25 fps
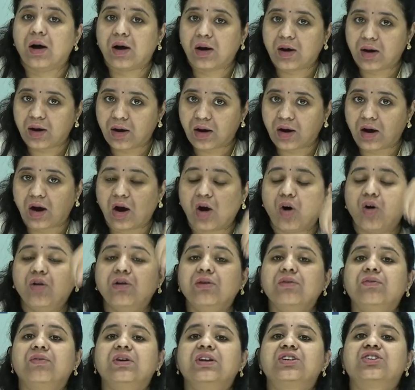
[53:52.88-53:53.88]

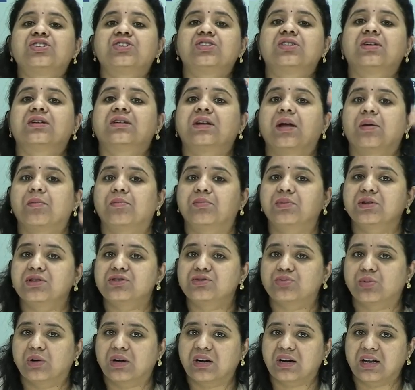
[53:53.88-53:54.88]
on which the
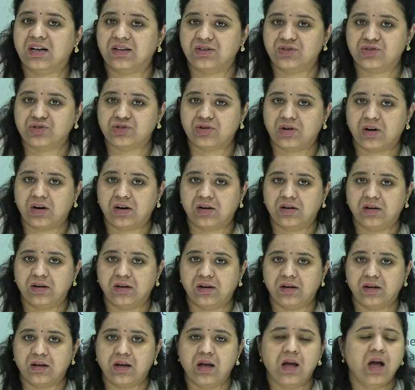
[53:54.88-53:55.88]
temples were
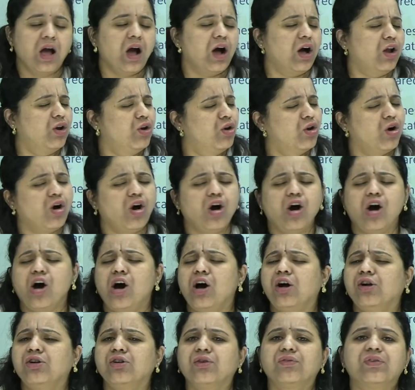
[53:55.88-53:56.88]
constructed. A
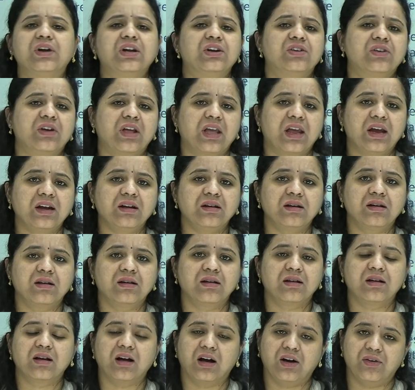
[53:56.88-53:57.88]
lot of intricate
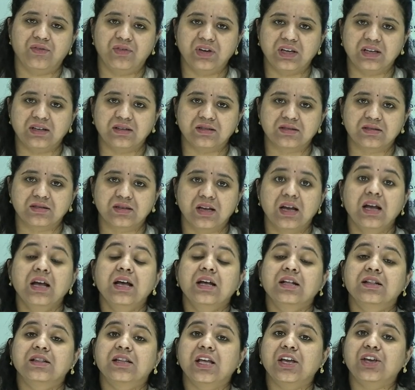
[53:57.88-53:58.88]
carvings.
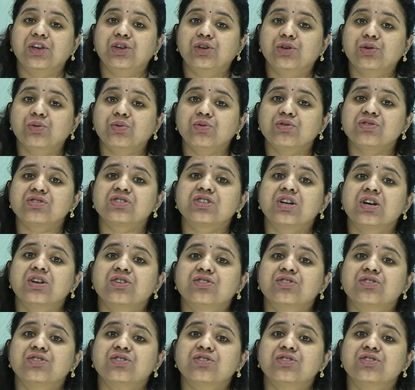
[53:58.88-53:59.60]
They used